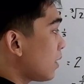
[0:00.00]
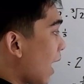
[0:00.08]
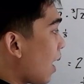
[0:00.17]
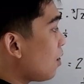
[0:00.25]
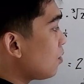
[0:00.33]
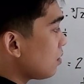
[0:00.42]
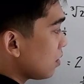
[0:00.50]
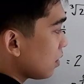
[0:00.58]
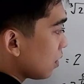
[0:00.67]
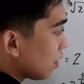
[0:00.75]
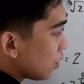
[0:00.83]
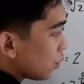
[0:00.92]
Now
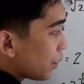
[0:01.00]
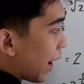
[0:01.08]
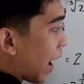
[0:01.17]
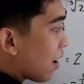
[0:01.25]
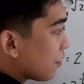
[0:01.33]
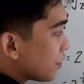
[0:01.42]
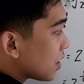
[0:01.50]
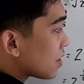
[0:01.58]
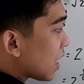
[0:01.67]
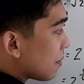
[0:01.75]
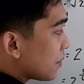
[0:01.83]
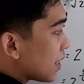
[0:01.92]
we have the
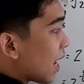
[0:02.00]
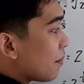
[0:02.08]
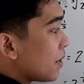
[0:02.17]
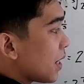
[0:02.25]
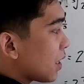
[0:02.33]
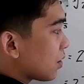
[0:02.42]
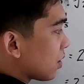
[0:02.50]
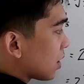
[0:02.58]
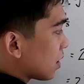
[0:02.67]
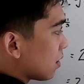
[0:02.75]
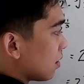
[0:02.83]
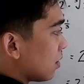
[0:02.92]
same denominator.